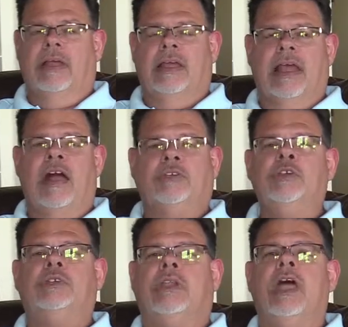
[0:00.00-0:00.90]
I'll
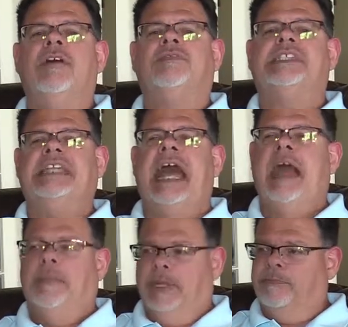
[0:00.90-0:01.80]
use Love,
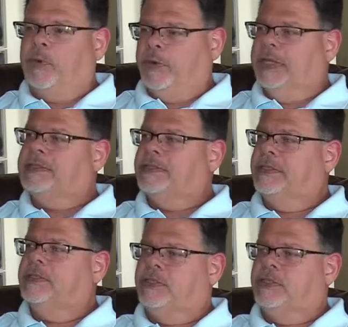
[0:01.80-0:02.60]
Simon, for instance,